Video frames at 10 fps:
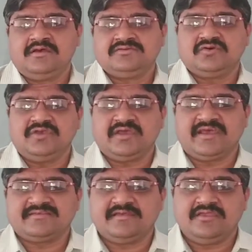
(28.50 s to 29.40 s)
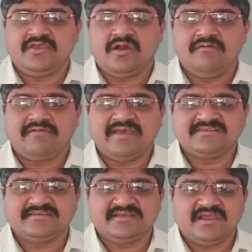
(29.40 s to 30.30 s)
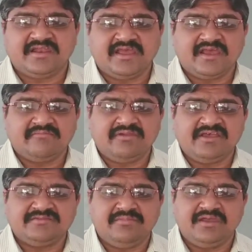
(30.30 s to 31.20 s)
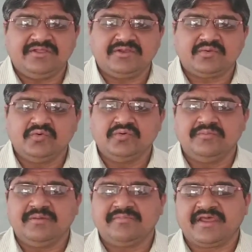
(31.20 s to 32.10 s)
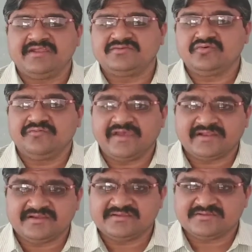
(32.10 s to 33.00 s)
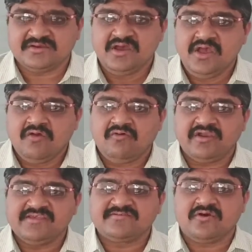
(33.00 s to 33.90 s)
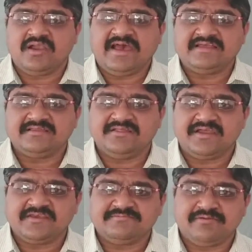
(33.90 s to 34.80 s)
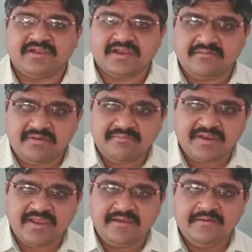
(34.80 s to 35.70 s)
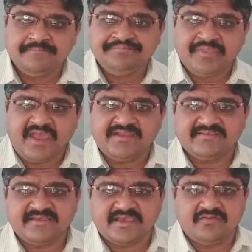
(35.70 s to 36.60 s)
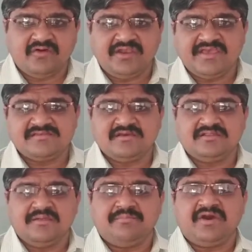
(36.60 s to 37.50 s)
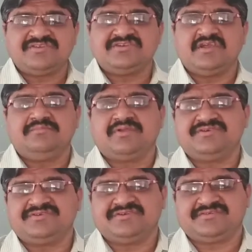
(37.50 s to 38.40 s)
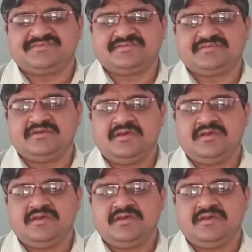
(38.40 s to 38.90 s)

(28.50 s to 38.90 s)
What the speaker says: So, here exchanging of gases are taken place by the two membranes, two factors. One is called as the respiratory membrane and the second one is the partial pressures.